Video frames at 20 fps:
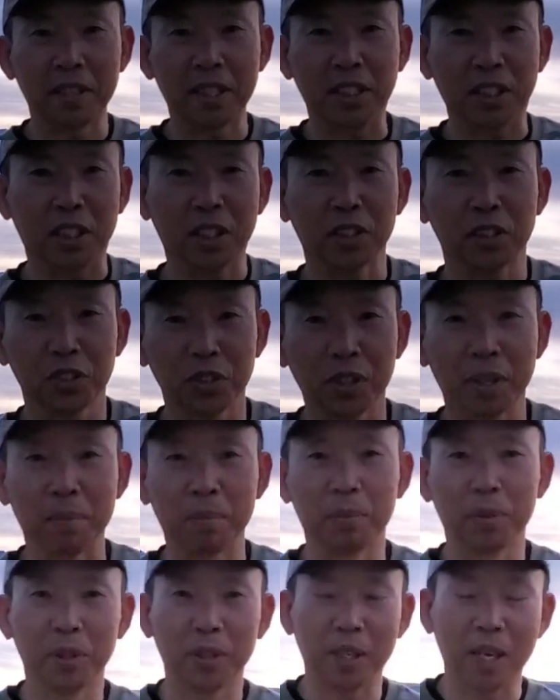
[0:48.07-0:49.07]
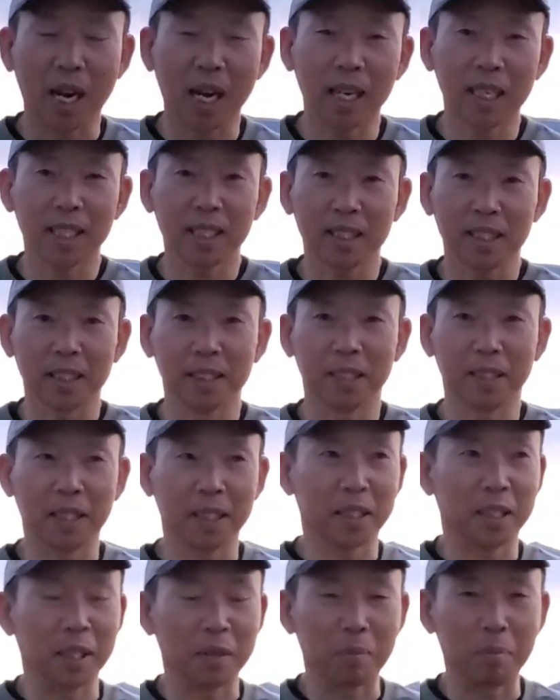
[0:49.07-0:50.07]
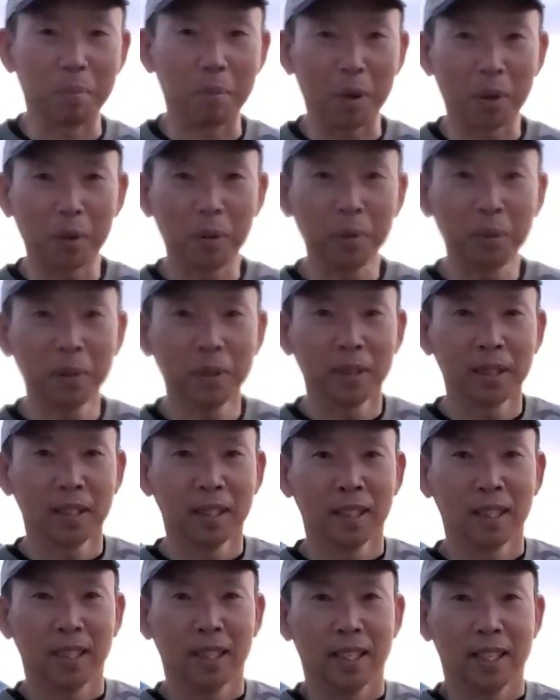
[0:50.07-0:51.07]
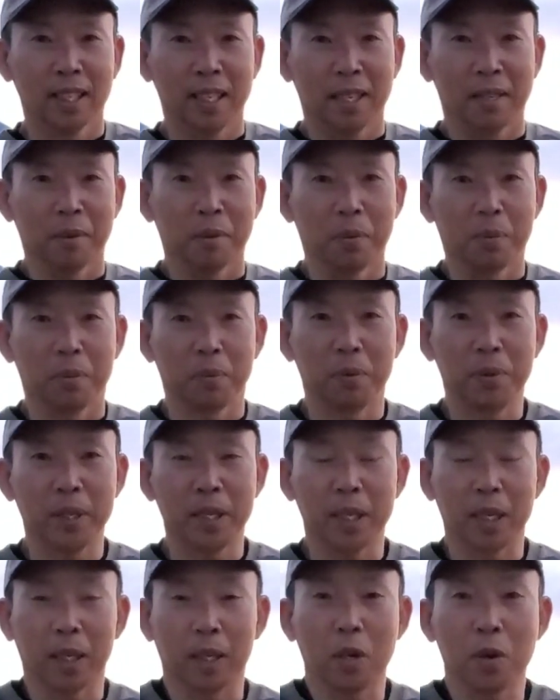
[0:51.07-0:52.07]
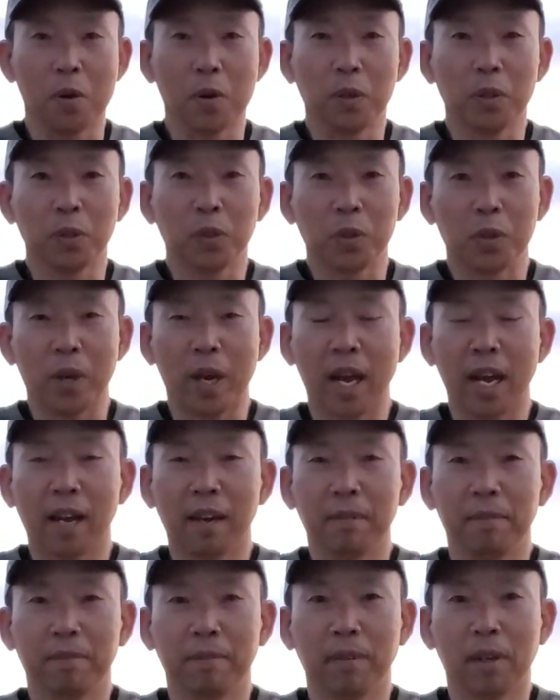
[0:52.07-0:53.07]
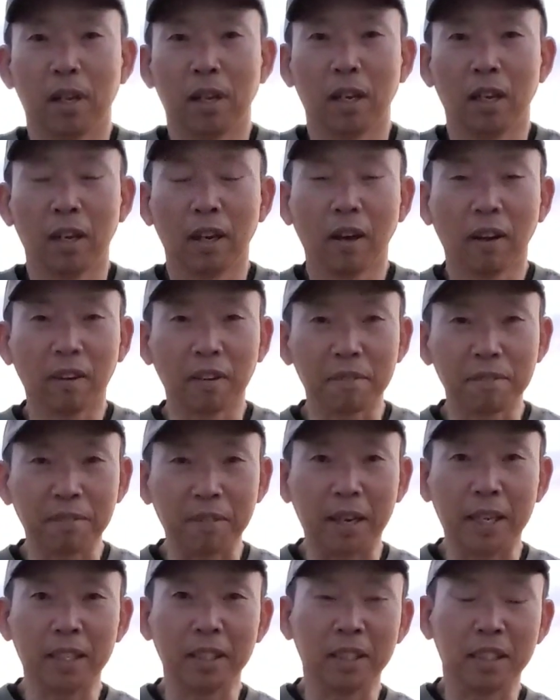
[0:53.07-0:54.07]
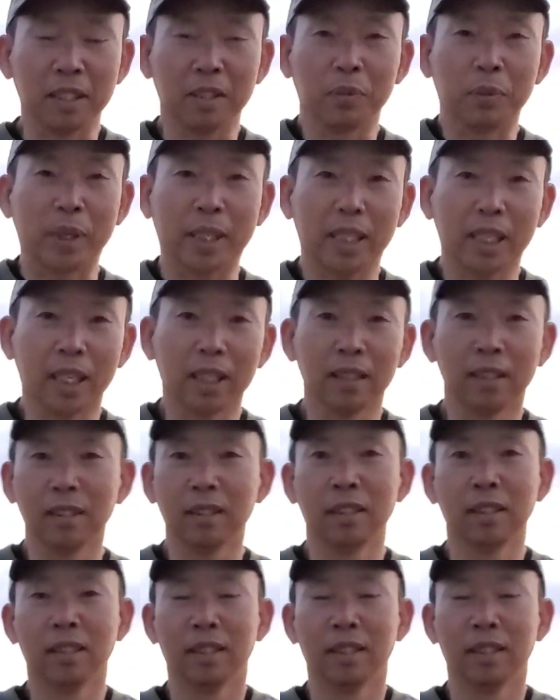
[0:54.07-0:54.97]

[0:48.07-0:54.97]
fishing trip, you guys. This is Bo. We are going to have a lot of fun this weekend.